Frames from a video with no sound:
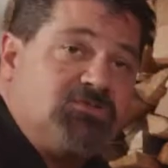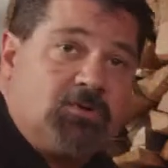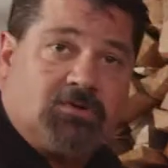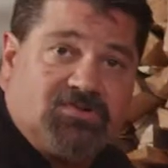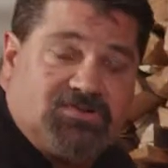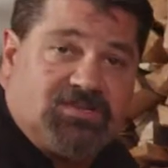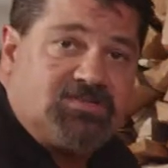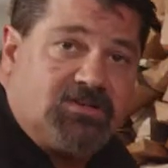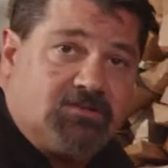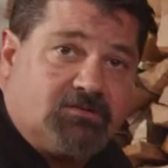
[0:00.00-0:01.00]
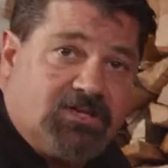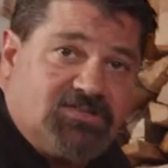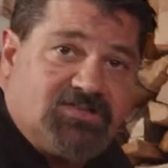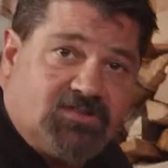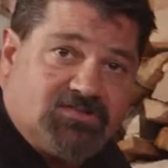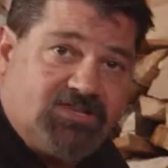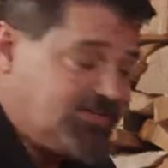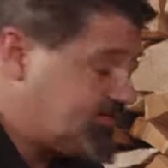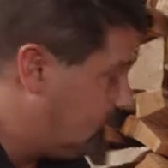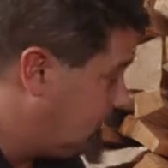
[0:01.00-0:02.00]
260 degrees
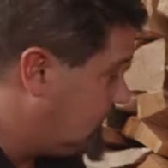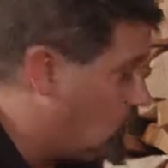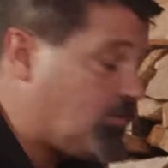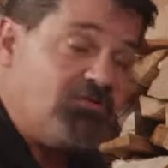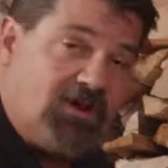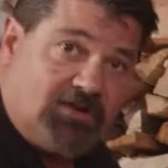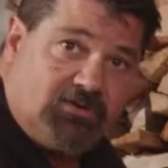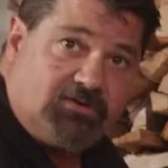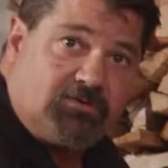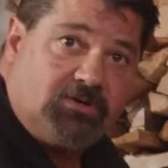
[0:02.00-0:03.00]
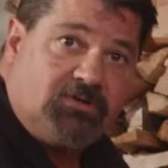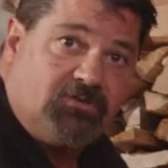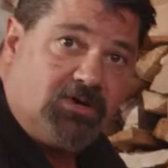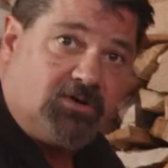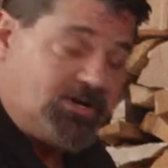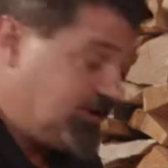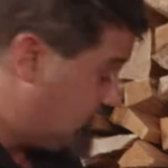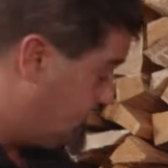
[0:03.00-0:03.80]
Celsius or 500 degrees Fahrenheit,